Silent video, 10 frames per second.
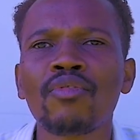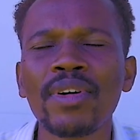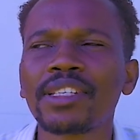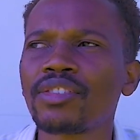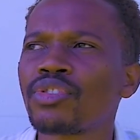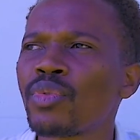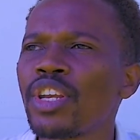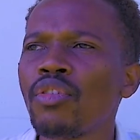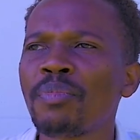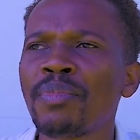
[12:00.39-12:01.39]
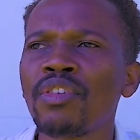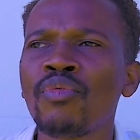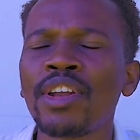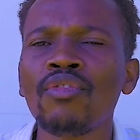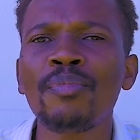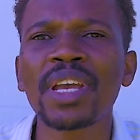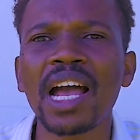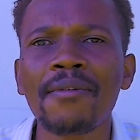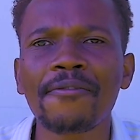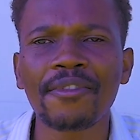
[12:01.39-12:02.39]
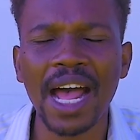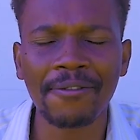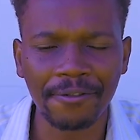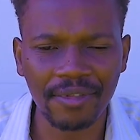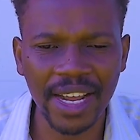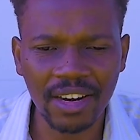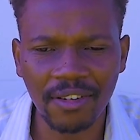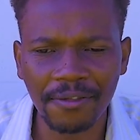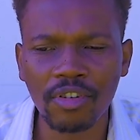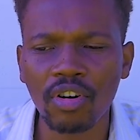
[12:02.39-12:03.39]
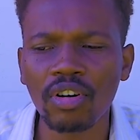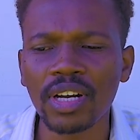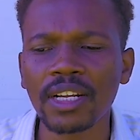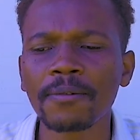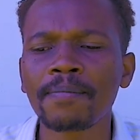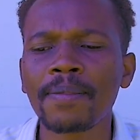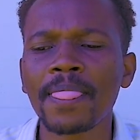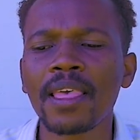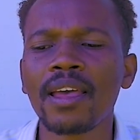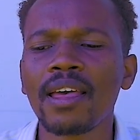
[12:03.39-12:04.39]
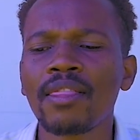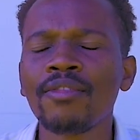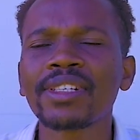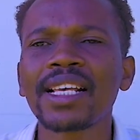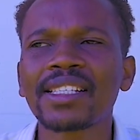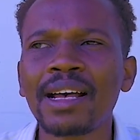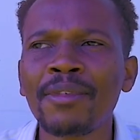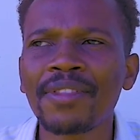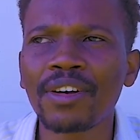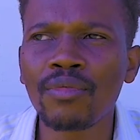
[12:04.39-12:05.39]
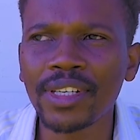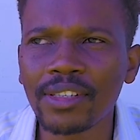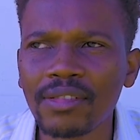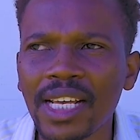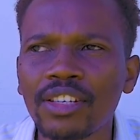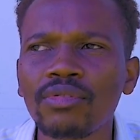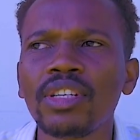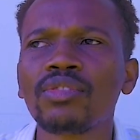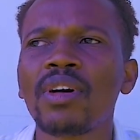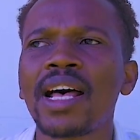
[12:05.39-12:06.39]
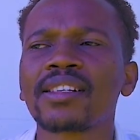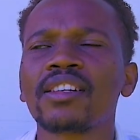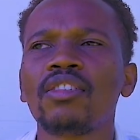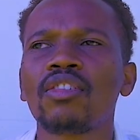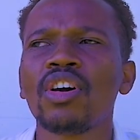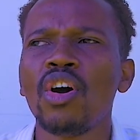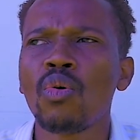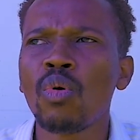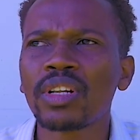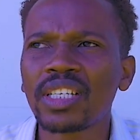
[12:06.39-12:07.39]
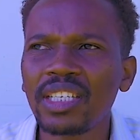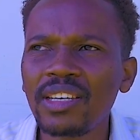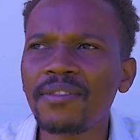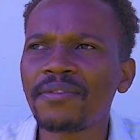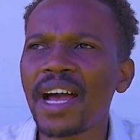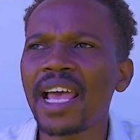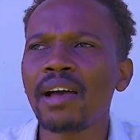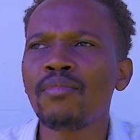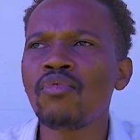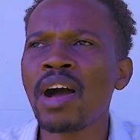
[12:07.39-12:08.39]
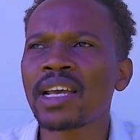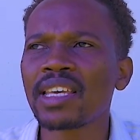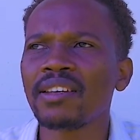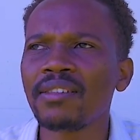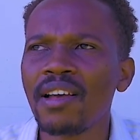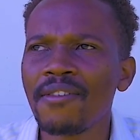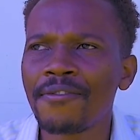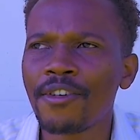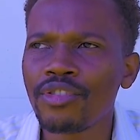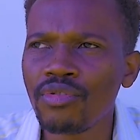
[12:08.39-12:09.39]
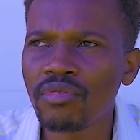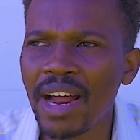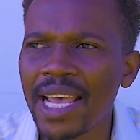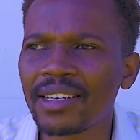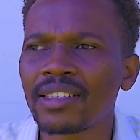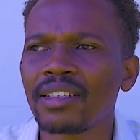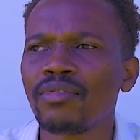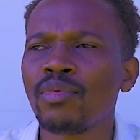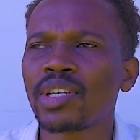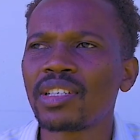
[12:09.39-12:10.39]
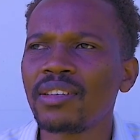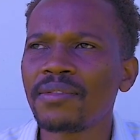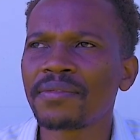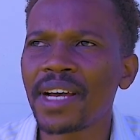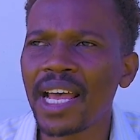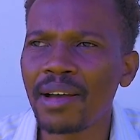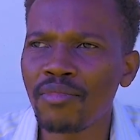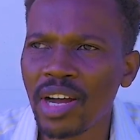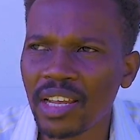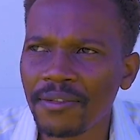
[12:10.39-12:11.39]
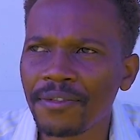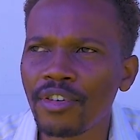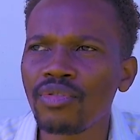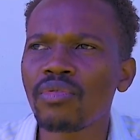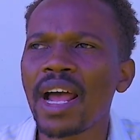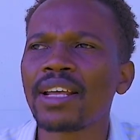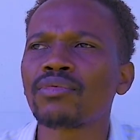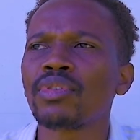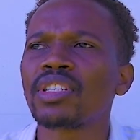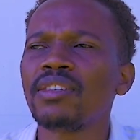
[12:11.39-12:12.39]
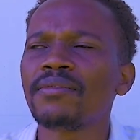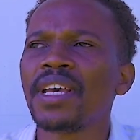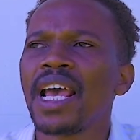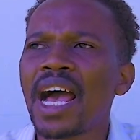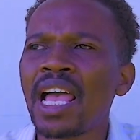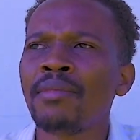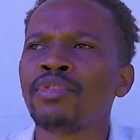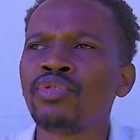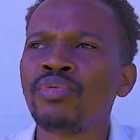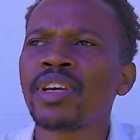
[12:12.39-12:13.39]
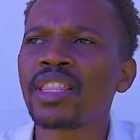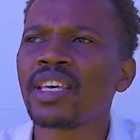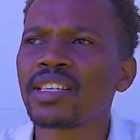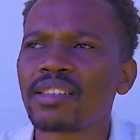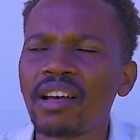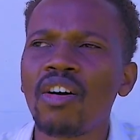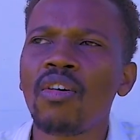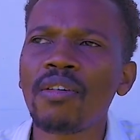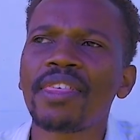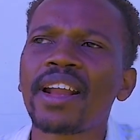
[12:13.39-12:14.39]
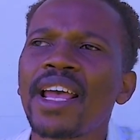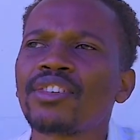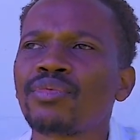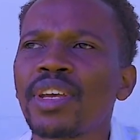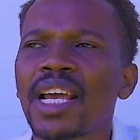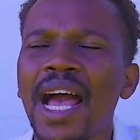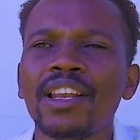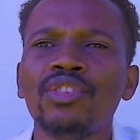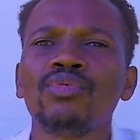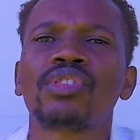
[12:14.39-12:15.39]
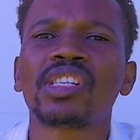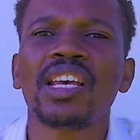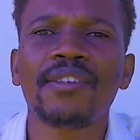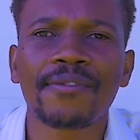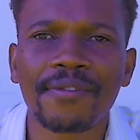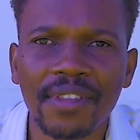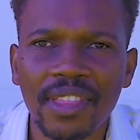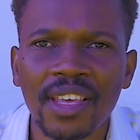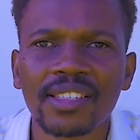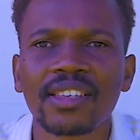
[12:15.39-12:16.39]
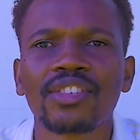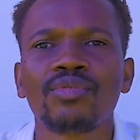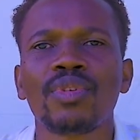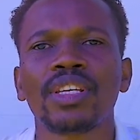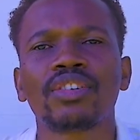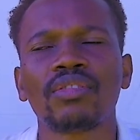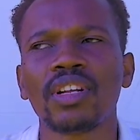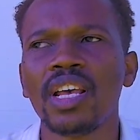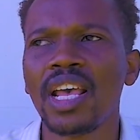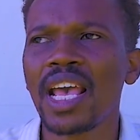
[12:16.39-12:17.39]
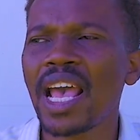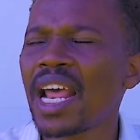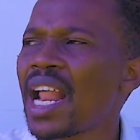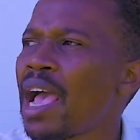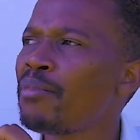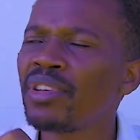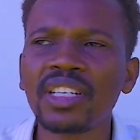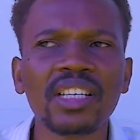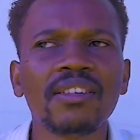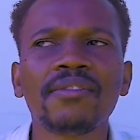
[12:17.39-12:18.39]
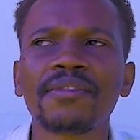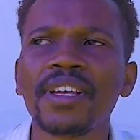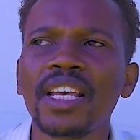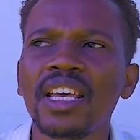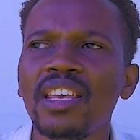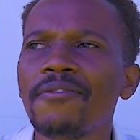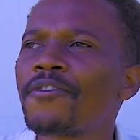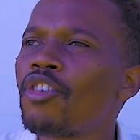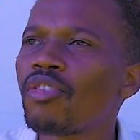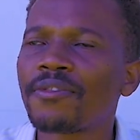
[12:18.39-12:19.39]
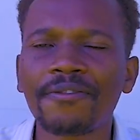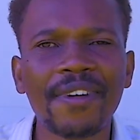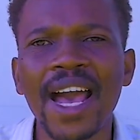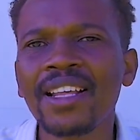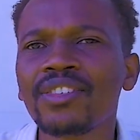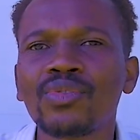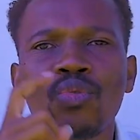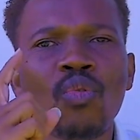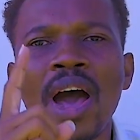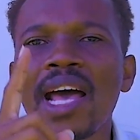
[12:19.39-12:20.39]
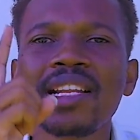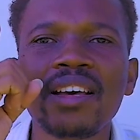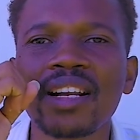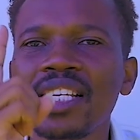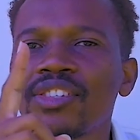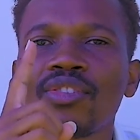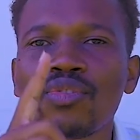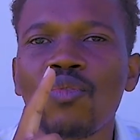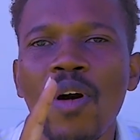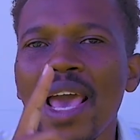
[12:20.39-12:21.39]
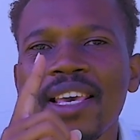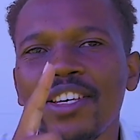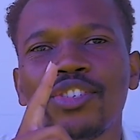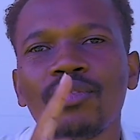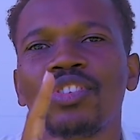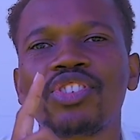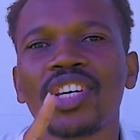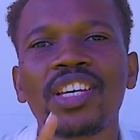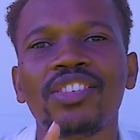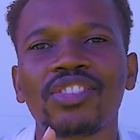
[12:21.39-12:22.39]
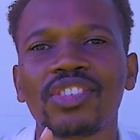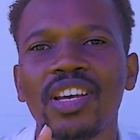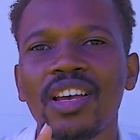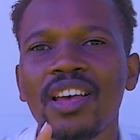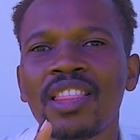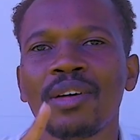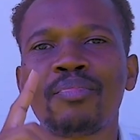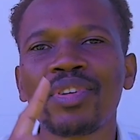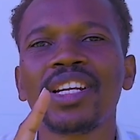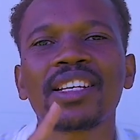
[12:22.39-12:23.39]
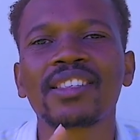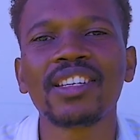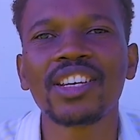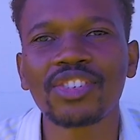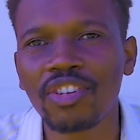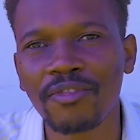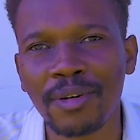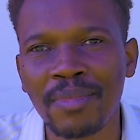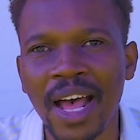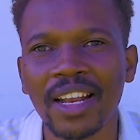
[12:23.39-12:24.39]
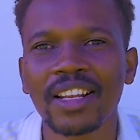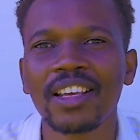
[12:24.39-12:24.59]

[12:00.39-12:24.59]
questions. When you become a friend of God, those are some of the questions that you need to ask God. What if I am working for you right? What if I am working for you right? What if I am doing this all the right way? Can you save this situation? And I believe if God finds one reason why he should change the predestination of a man,